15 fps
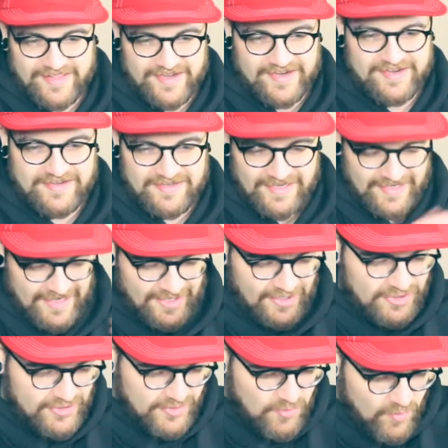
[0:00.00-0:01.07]
Like
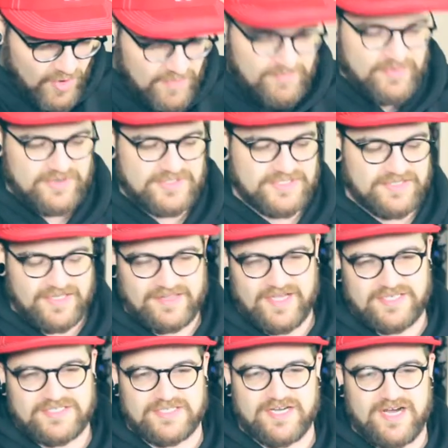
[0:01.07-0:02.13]
hearing one person that
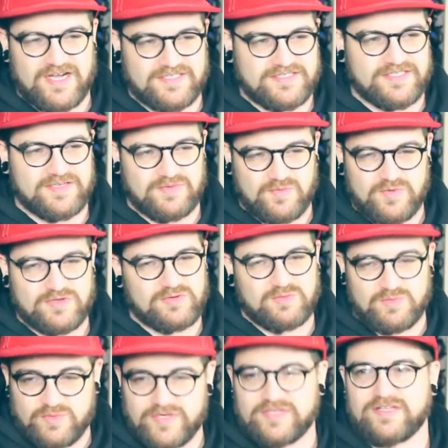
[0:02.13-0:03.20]
likes your content will
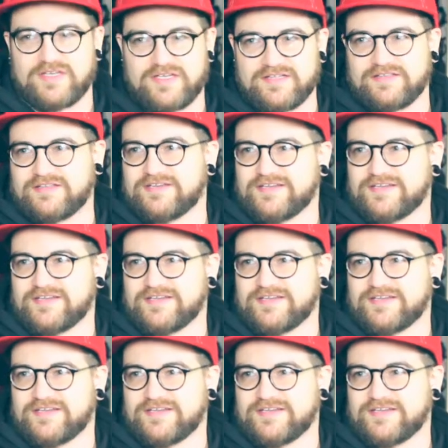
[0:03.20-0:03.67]
really